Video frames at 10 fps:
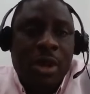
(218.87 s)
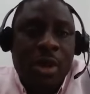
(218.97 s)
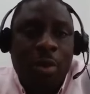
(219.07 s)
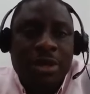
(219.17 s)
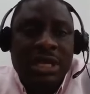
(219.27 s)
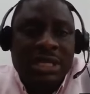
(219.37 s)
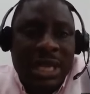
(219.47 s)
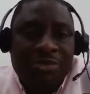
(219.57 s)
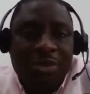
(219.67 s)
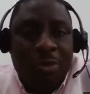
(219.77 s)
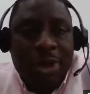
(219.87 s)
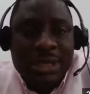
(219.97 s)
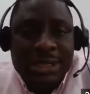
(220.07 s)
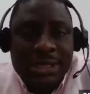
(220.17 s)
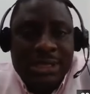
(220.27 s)
But in terms of
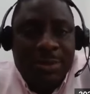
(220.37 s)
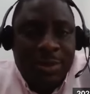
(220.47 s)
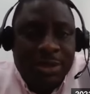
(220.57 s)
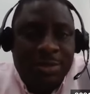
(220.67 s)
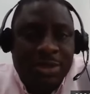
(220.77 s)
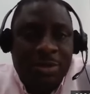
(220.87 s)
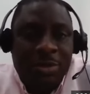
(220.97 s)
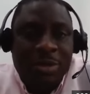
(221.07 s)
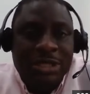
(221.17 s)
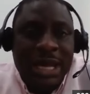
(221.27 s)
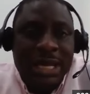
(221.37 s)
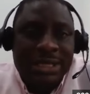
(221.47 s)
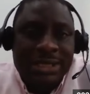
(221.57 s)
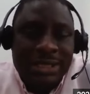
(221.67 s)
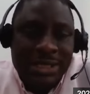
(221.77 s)
practice, people basically
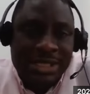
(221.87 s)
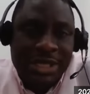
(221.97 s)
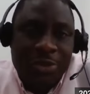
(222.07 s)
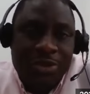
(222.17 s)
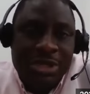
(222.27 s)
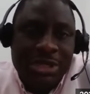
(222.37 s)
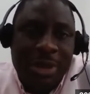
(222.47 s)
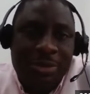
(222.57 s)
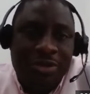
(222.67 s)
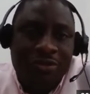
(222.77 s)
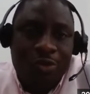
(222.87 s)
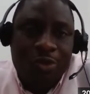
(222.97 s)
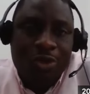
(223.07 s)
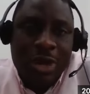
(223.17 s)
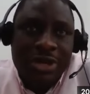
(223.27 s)
distinguish in terms of
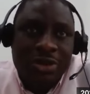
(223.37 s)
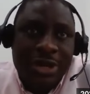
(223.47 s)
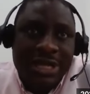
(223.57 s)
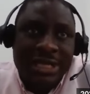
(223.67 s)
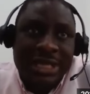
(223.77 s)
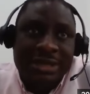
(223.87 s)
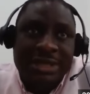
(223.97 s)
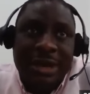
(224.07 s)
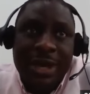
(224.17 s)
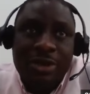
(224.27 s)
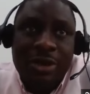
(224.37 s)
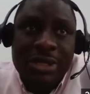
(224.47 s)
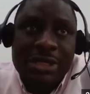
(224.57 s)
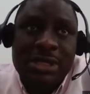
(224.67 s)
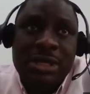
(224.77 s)
who a non-executive director
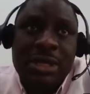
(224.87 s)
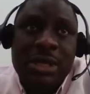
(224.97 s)
is,